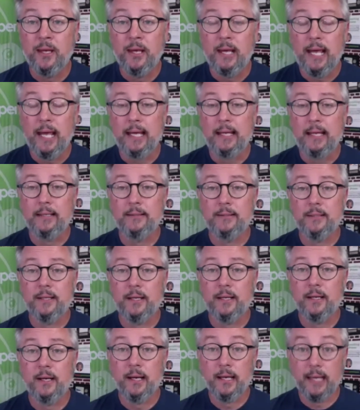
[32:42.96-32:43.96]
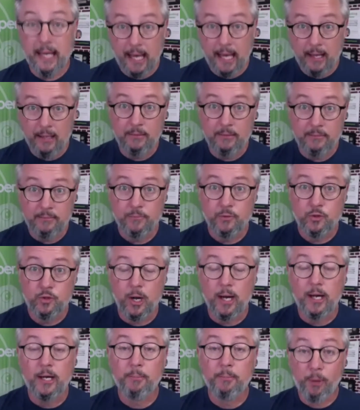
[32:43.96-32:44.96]
And uh, again,
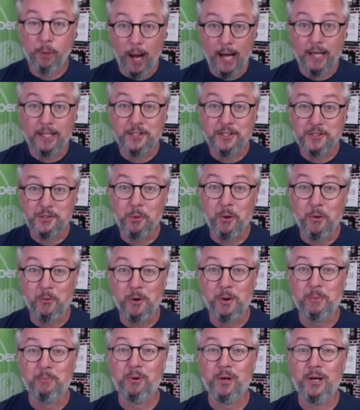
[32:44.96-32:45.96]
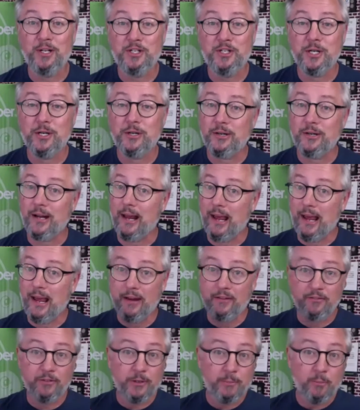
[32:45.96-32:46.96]
trying to practice what we preach here
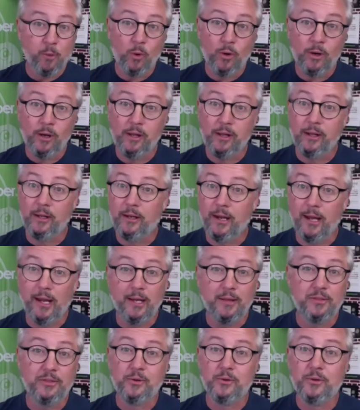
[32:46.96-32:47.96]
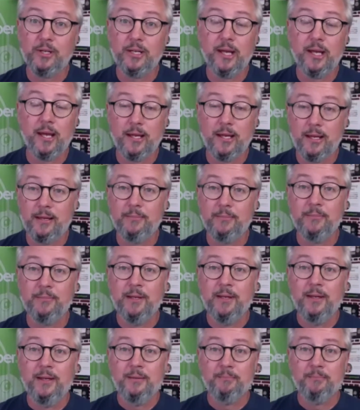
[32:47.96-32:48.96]
every morning at 8:30 a.m.
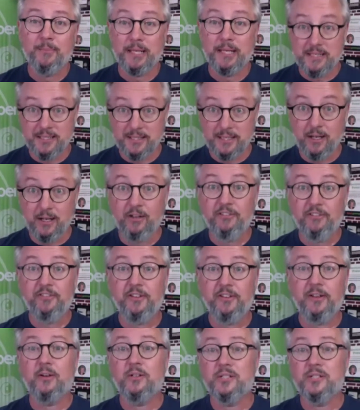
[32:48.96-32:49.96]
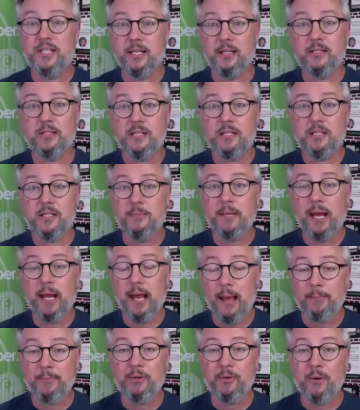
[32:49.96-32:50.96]
Myself and our sales team at
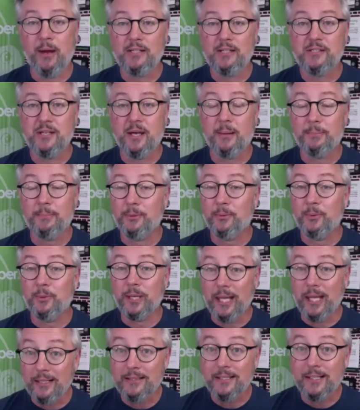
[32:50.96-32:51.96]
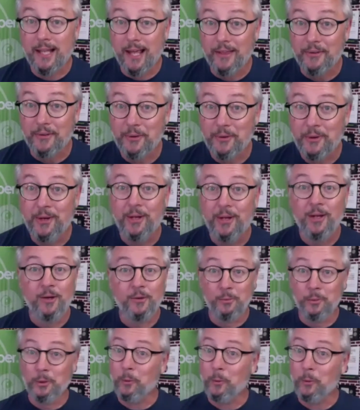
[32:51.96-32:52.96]
Happy Grasshopper, we get together,
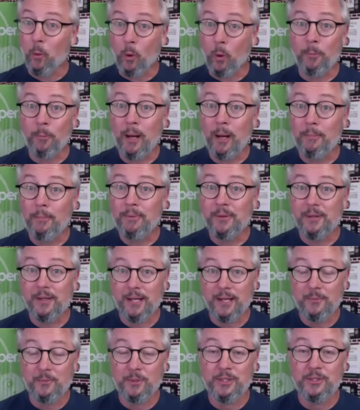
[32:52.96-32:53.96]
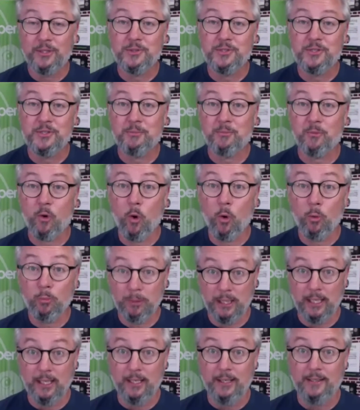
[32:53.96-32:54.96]
we warm up, and we do some role
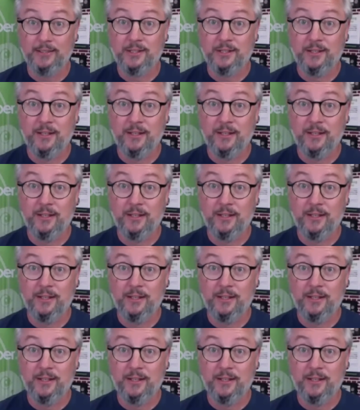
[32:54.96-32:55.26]
plays